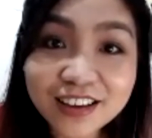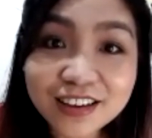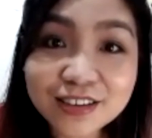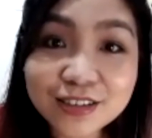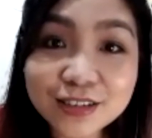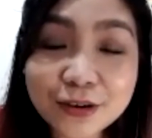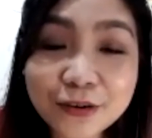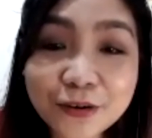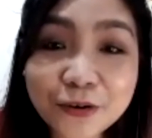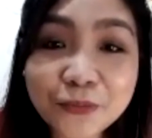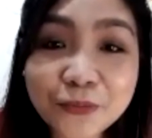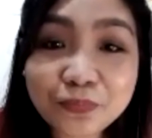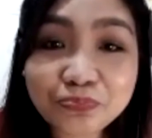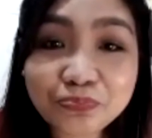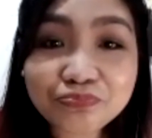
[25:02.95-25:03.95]
So
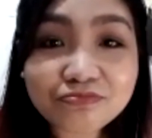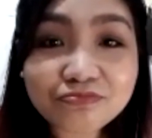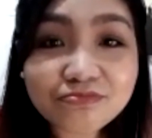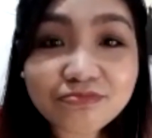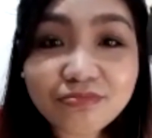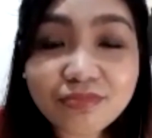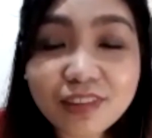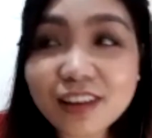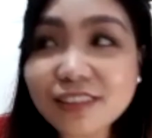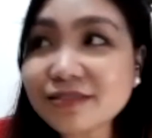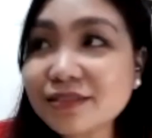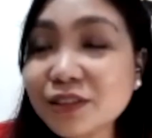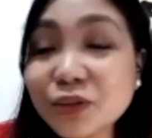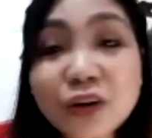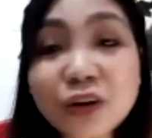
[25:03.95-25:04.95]

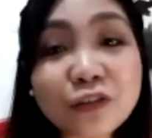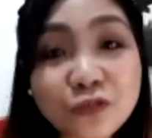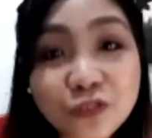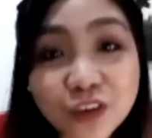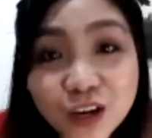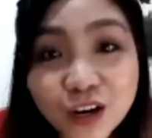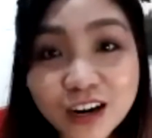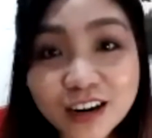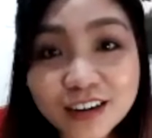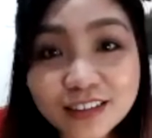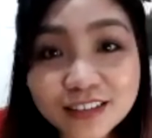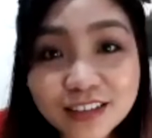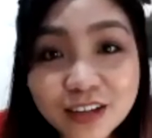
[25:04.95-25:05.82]
do not fear.